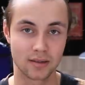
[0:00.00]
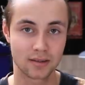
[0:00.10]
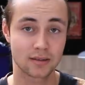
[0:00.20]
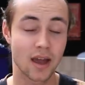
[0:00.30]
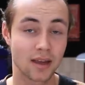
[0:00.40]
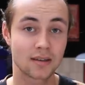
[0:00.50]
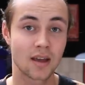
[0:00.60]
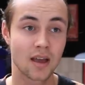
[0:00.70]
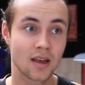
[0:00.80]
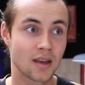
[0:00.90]
instead,
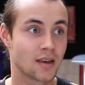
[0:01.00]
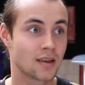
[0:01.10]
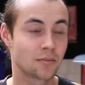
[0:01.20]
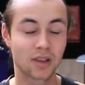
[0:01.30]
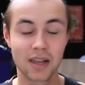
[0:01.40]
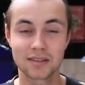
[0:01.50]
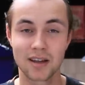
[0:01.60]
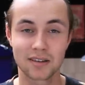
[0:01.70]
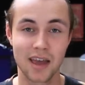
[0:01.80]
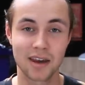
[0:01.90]
but let's
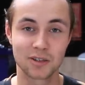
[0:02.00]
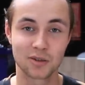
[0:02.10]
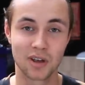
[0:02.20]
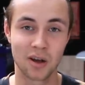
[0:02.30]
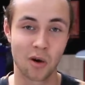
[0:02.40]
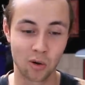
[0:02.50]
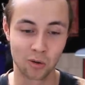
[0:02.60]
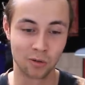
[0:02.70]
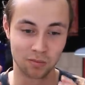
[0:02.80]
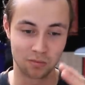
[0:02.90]
not get into the
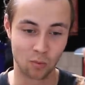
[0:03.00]
whole